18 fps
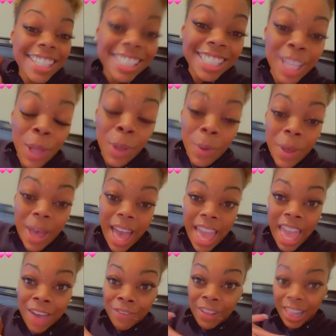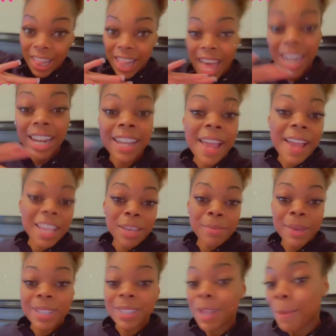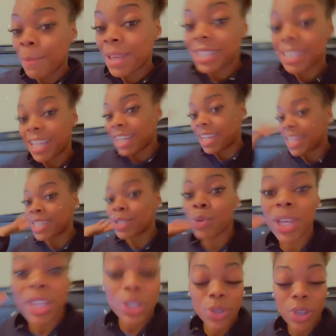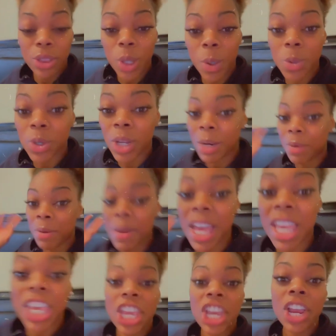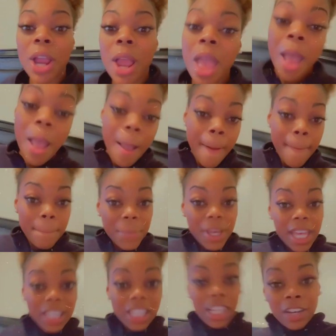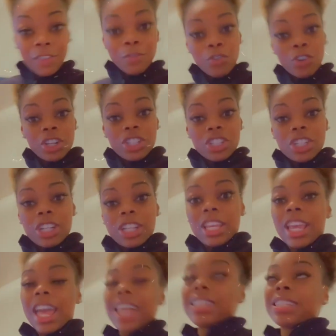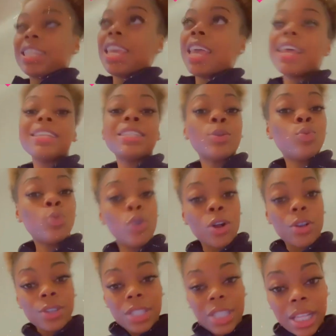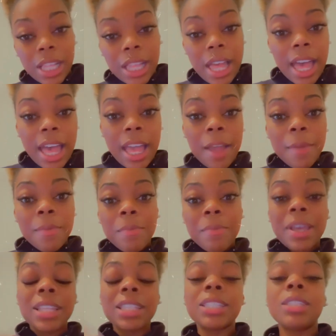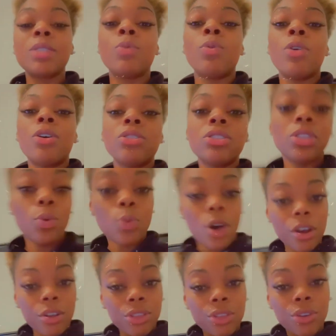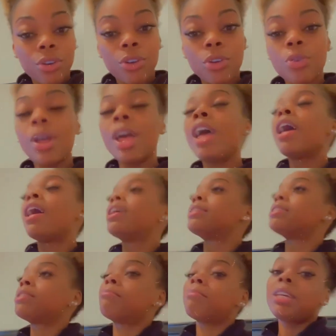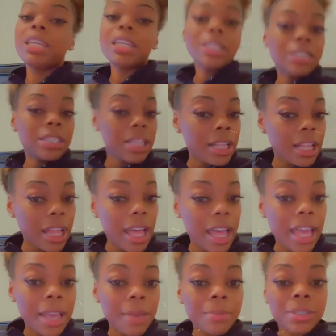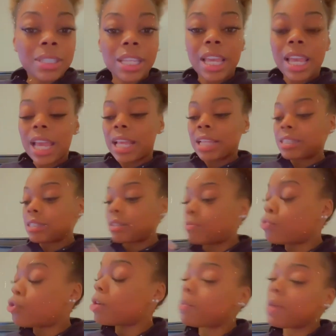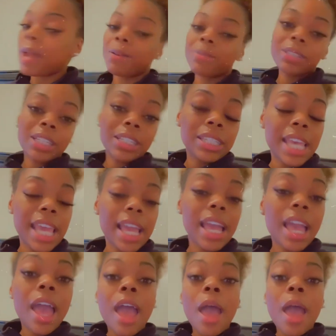So I have a lot of documents of me saying that 2023 was gonna be my year, but unfortunately, I still had some roads to climb, means some roads to walk through, some hills to climb, and some more paths to take.